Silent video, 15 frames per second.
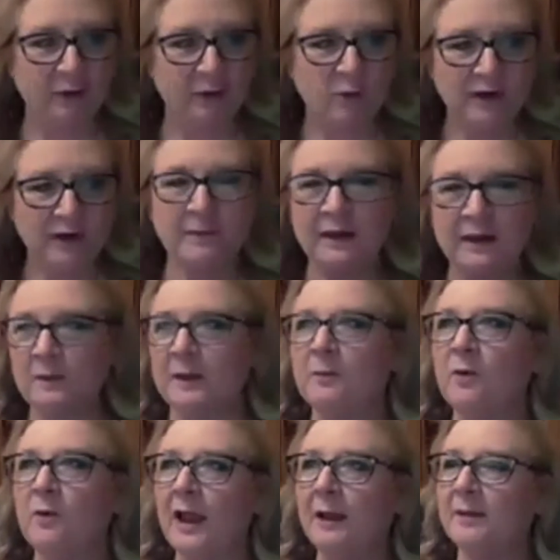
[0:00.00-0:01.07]
We make people
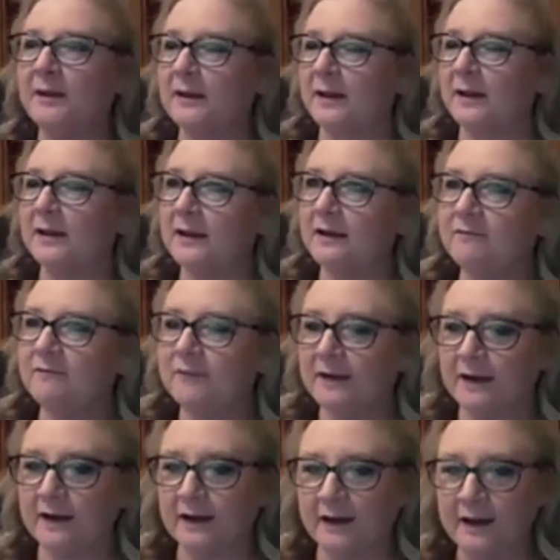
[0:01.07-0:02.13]
happy. I love
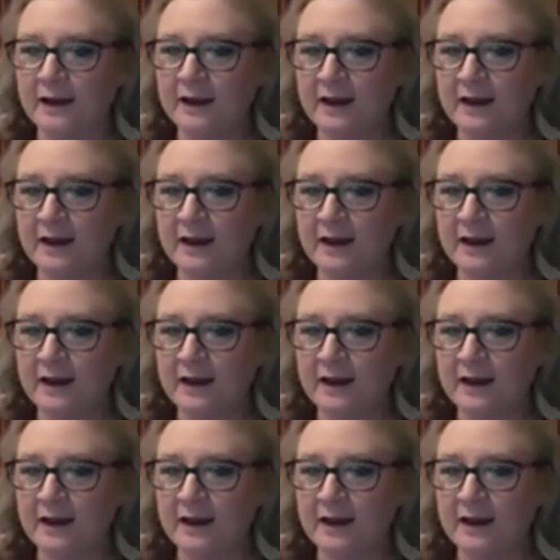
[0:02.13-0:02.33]
that.